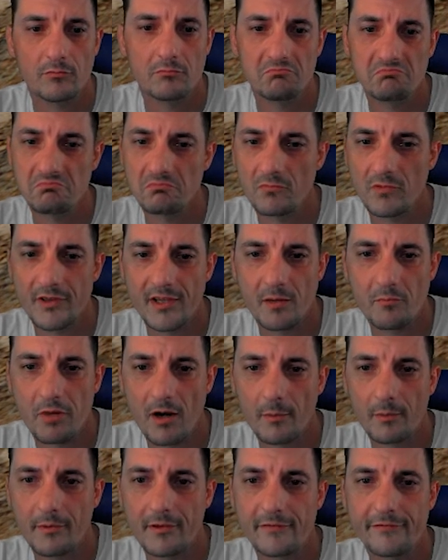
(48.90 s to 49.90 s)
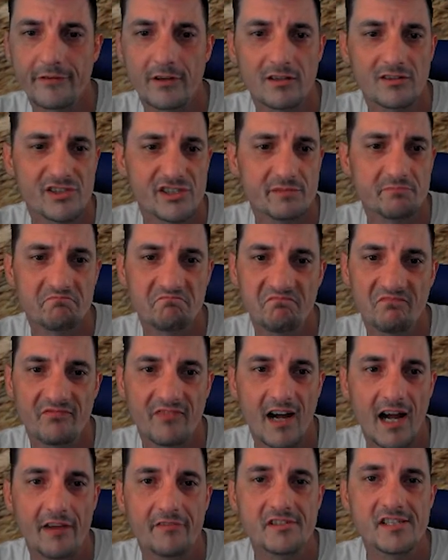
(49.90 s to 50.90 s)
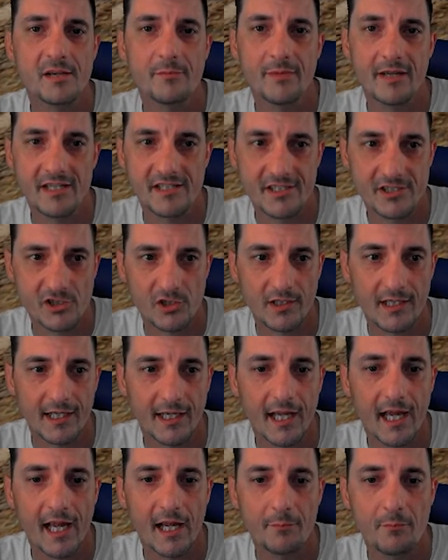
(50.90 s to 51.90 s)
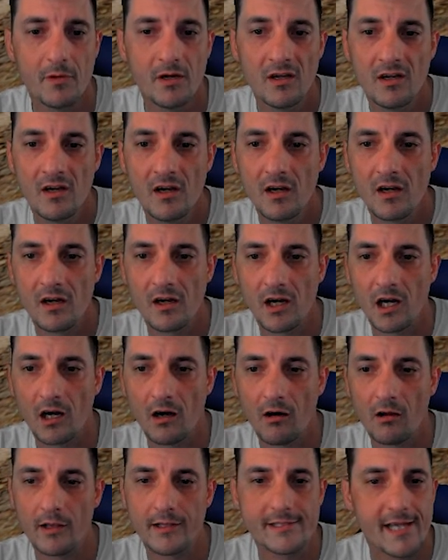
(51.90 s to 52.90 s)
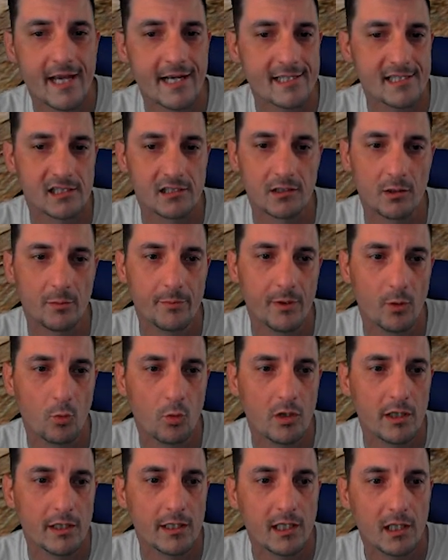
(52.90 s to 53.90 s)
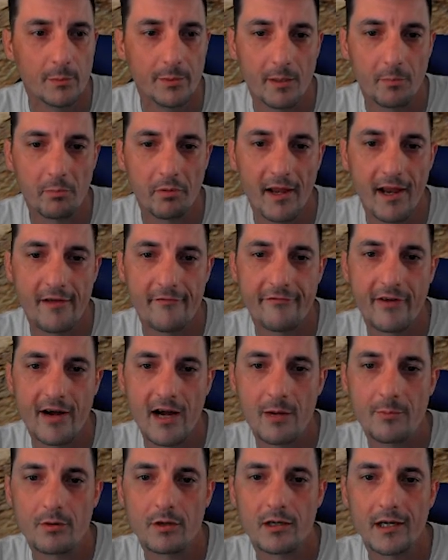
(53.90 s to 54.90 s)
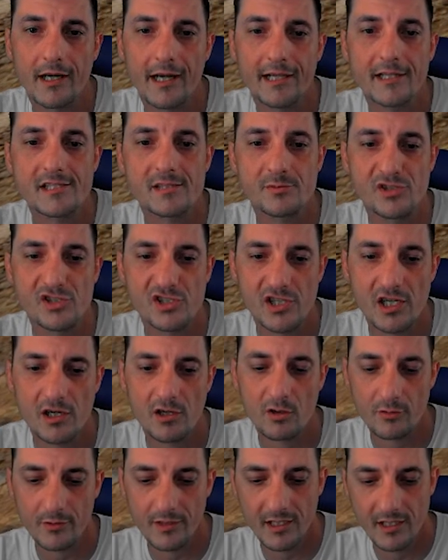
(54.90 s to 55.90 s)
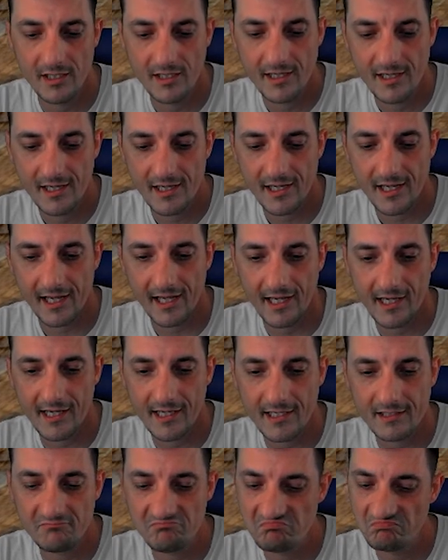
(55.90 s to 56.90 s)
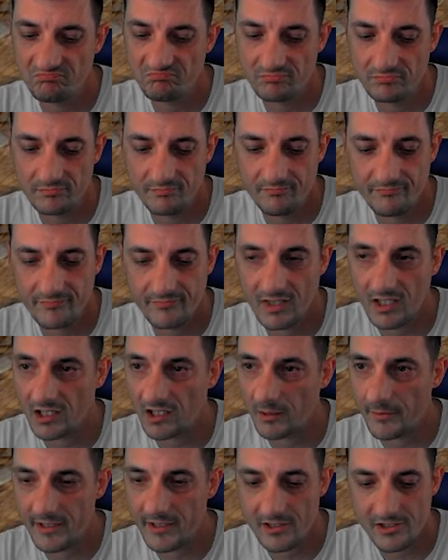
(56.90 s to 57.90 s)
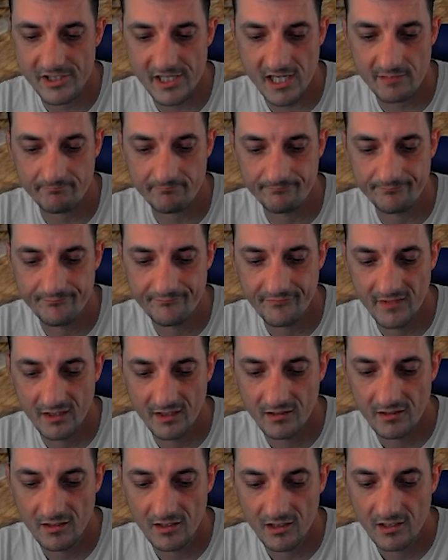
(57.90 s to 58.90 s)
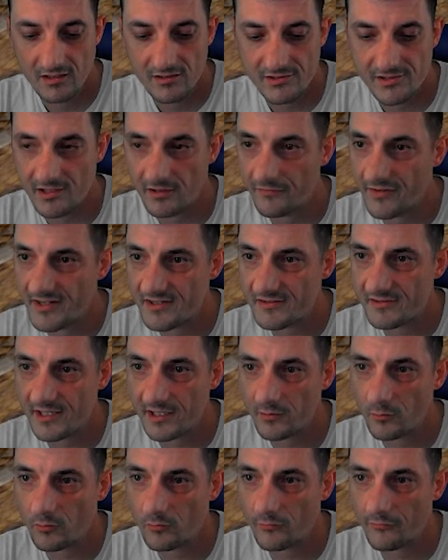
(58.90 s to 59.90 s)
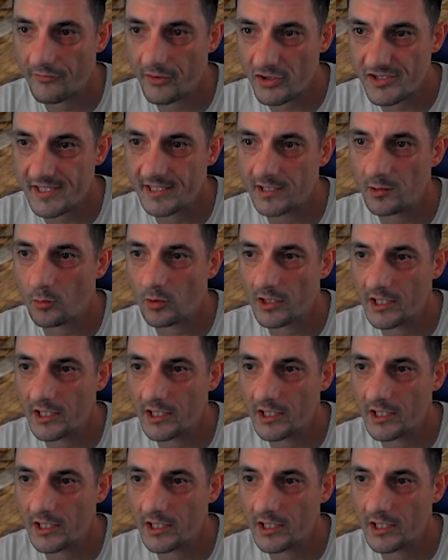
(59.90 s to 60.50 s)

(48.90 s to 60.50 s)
within probably the first 5-10 minutes that you're in game. All it takes is a little bit of wood, a little bit of plant fiber, and some stone, and a little bit of your time. So the first thing that we're going to